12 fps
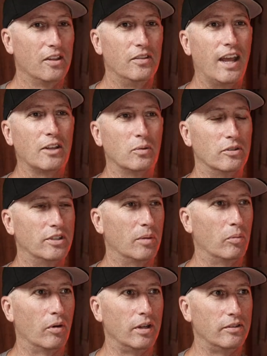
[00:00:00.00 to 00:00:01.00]
That's what
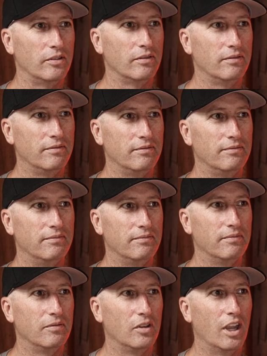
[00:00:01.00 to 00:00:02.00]
separates.
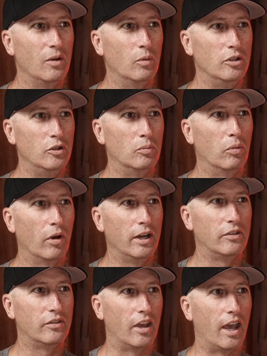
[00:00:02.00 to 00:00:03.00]
And when you
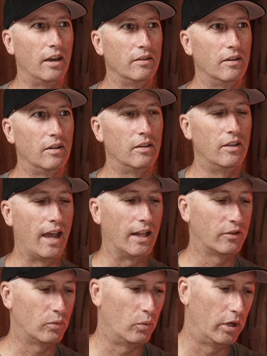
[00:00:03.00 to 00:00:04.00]
embrace that,
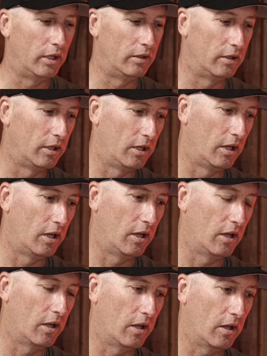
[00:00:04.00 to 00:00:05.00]
that's when
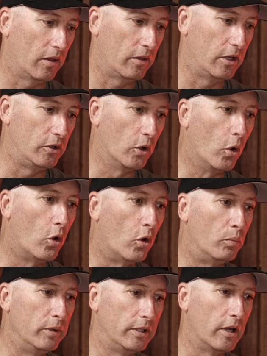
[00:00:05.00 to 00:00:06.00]
the
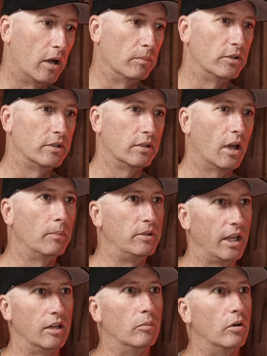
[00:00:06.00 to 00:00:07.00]
goal becomes
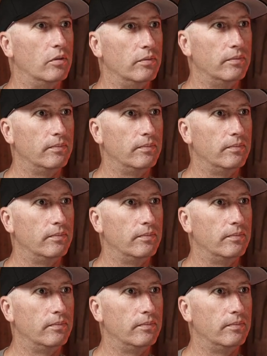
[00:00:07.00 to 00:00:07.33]
obtainable.